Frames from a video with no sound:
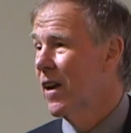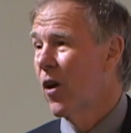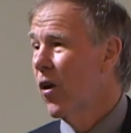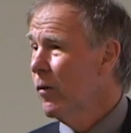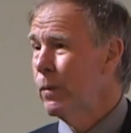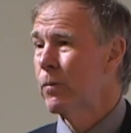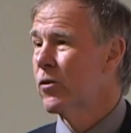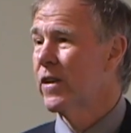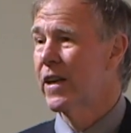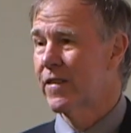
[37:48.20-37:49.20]
and a lot of people
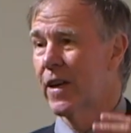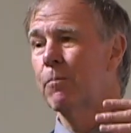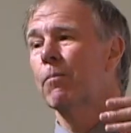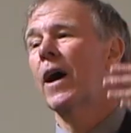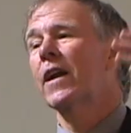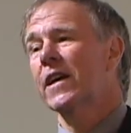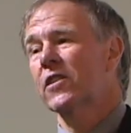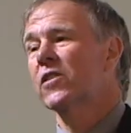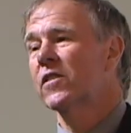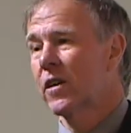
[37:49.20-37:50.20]
do that. Say, I'd like
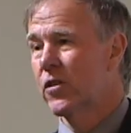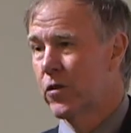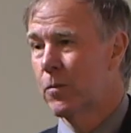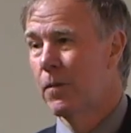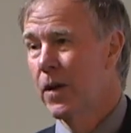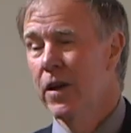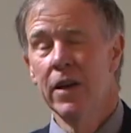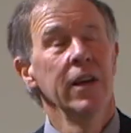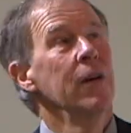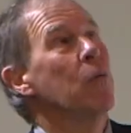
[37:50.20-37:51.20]
to consult you.
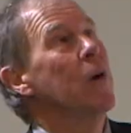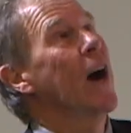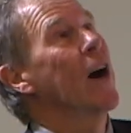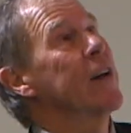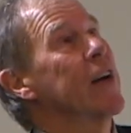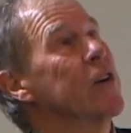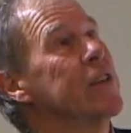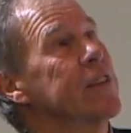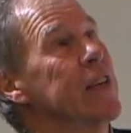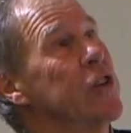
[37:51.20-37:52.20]
Where? How can I
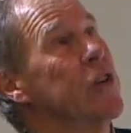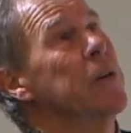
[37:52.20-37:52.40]
contact